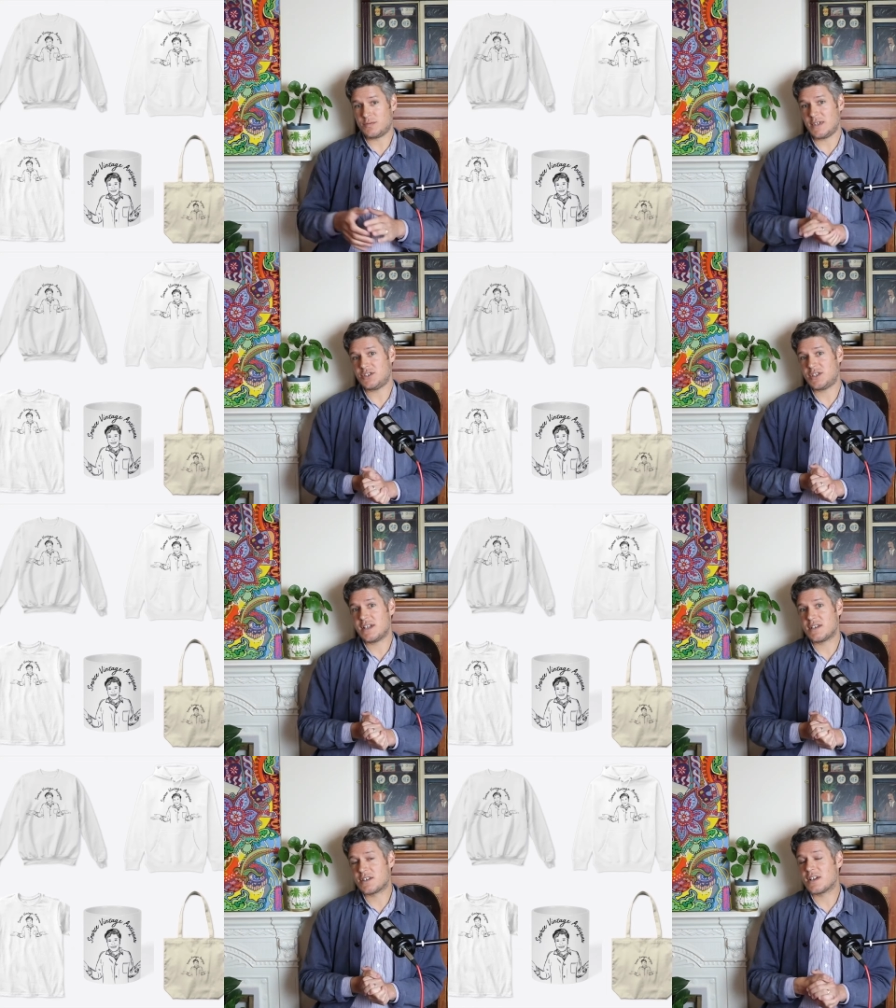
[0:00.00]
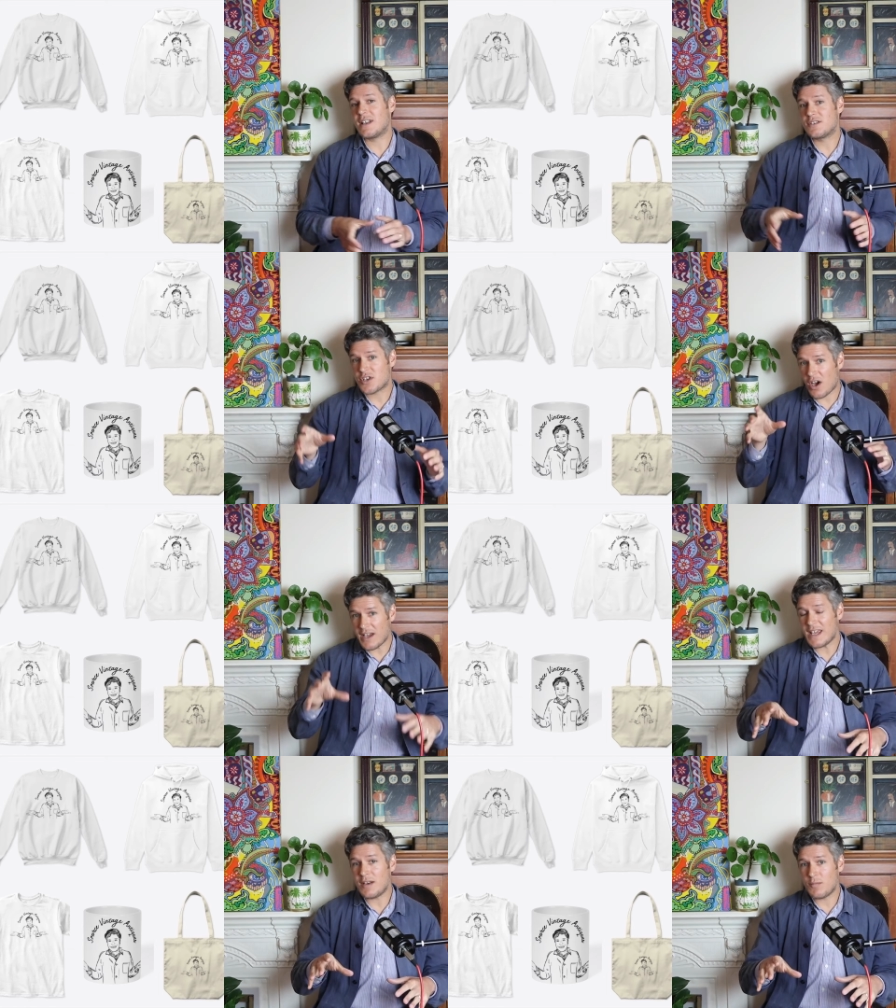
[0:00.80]
which is to
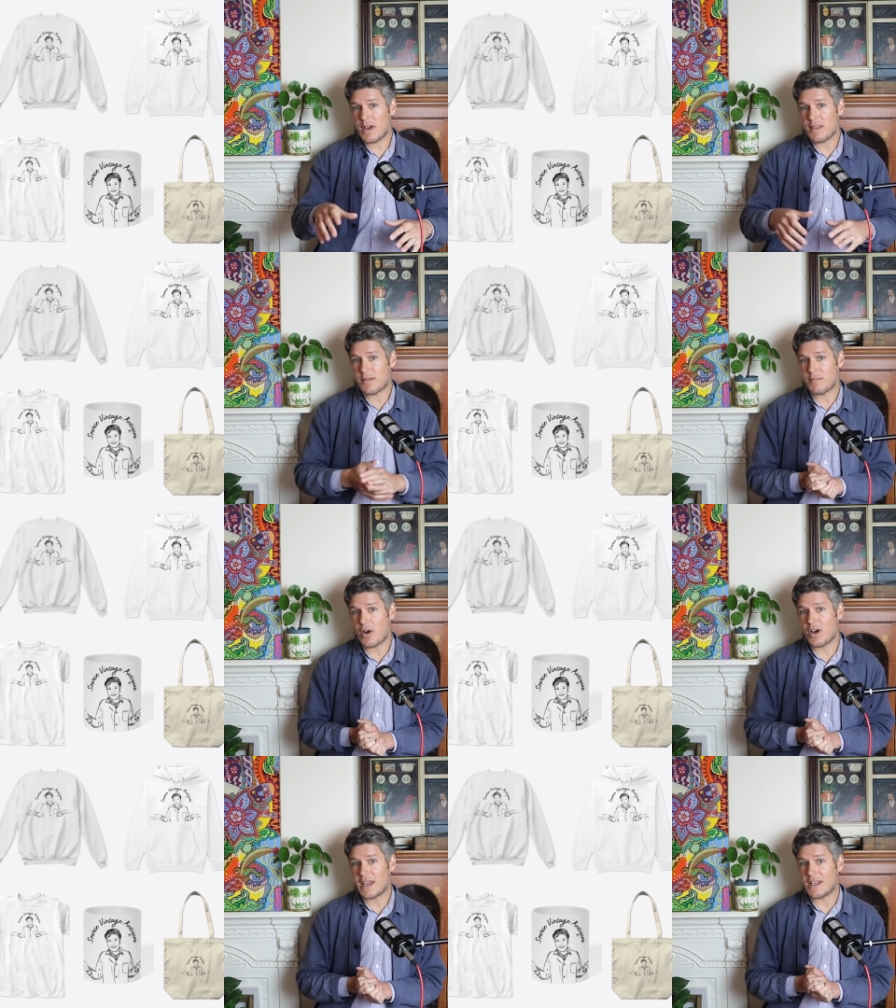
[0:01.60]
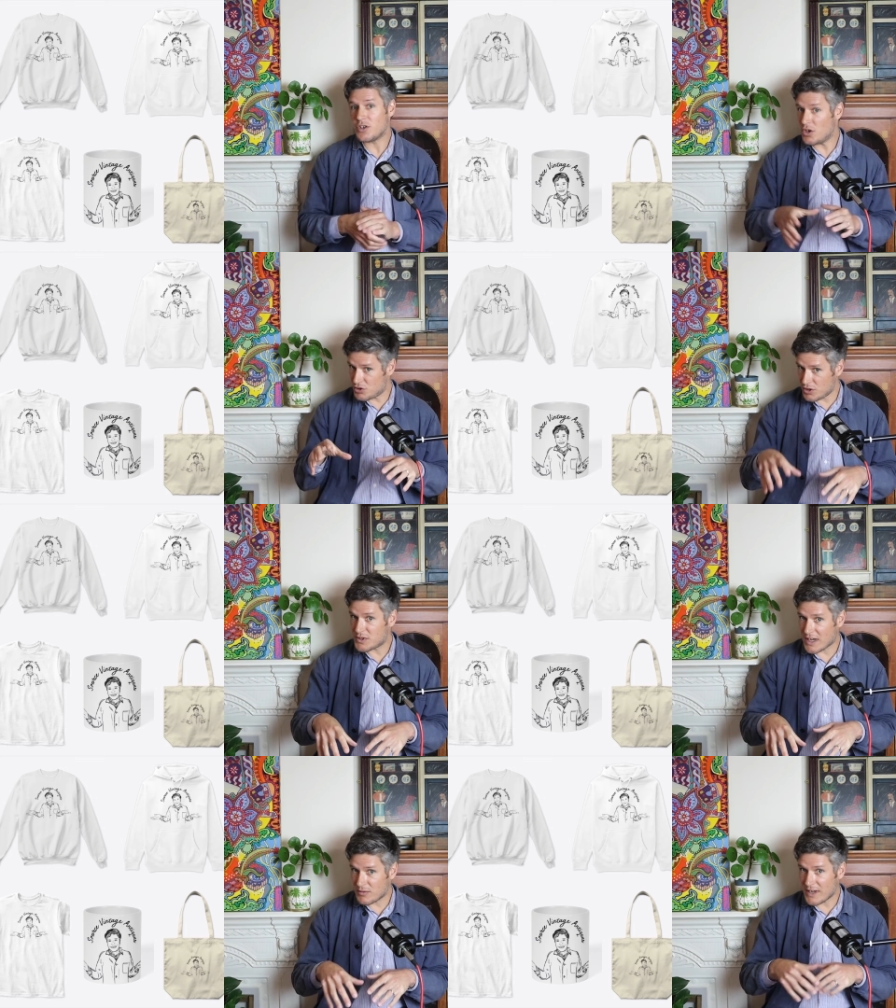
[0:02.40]
tie in with my YouTube
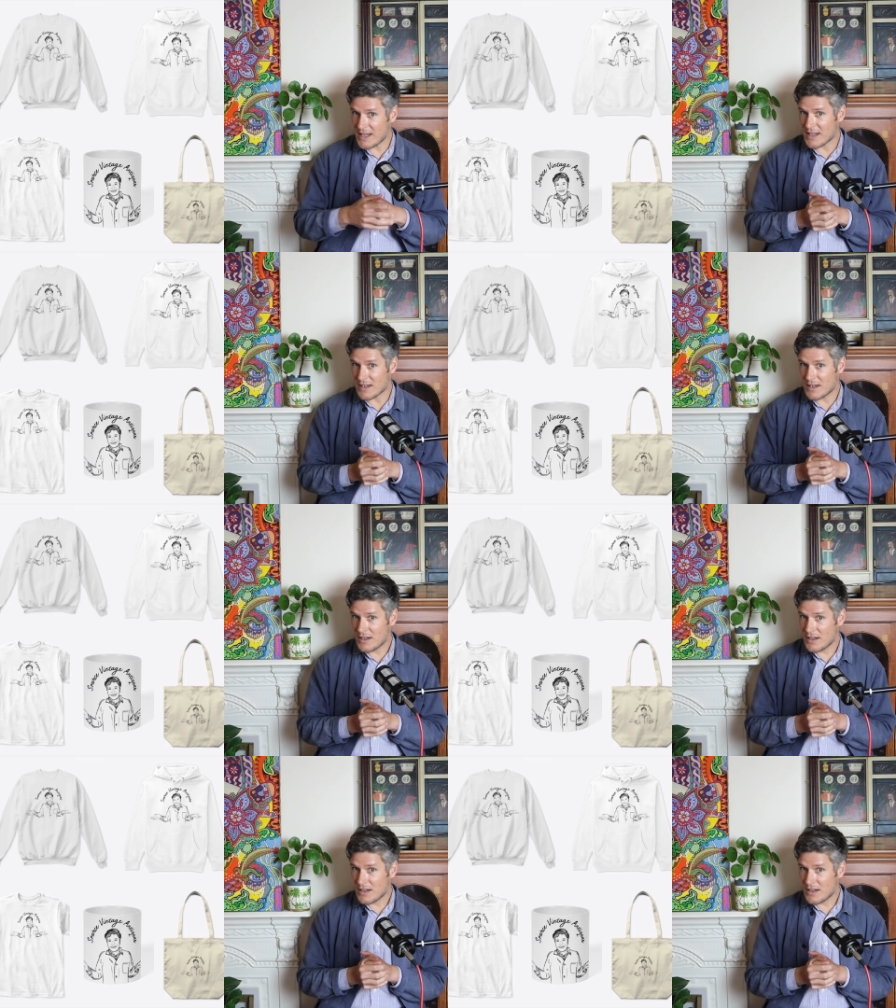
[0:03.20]
channel here.